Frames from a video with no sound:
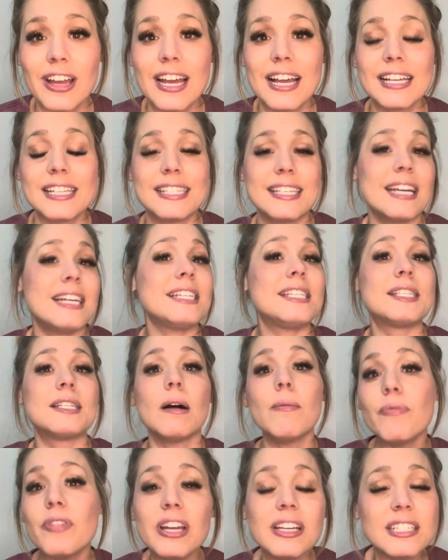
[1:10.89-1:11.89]
say
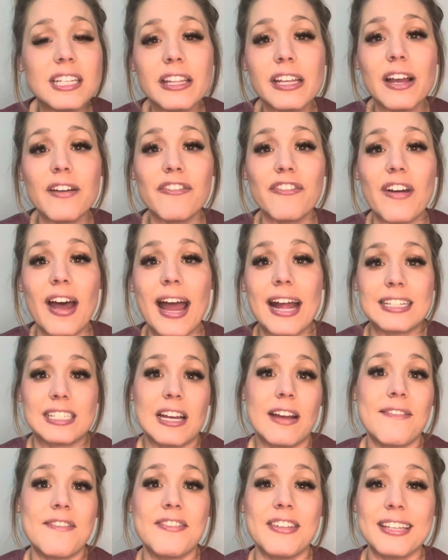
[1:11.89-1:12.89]
something to the effect
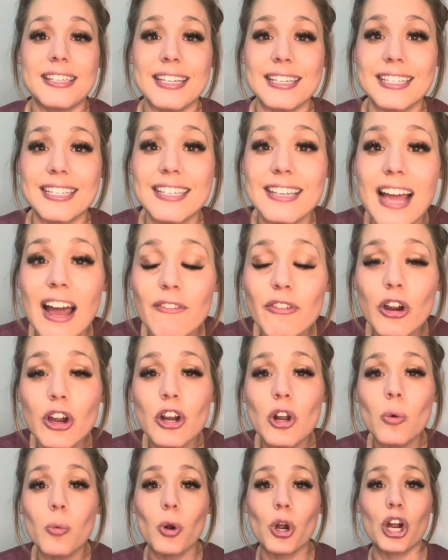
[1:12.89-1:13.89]
of this is never
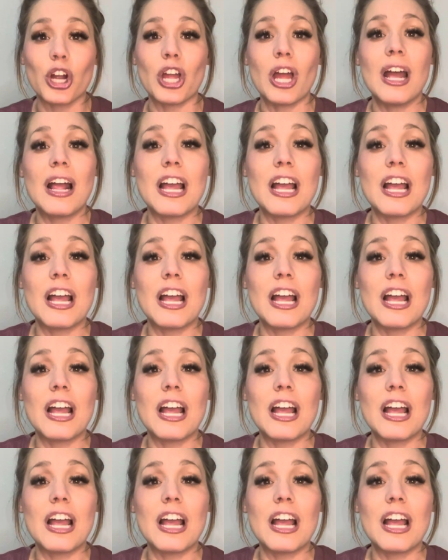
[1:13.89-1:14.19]
gonna work,